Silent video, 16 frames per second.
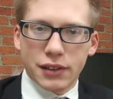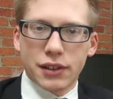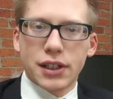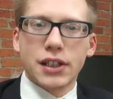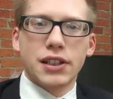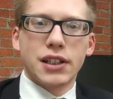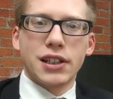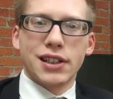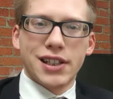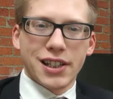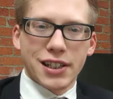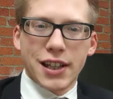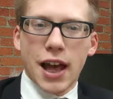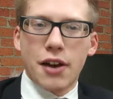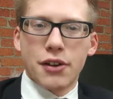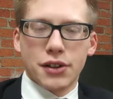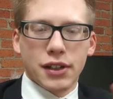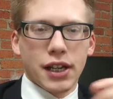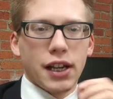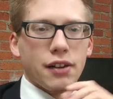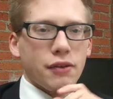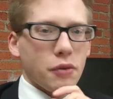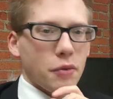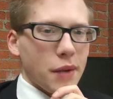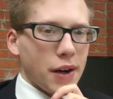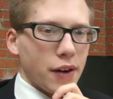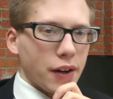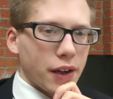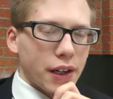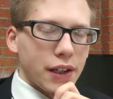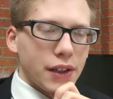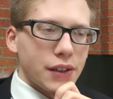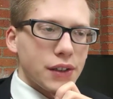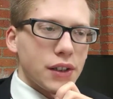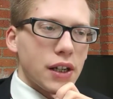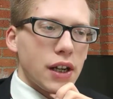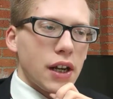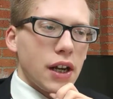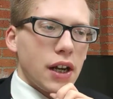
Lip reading: 66,000 Native Americans,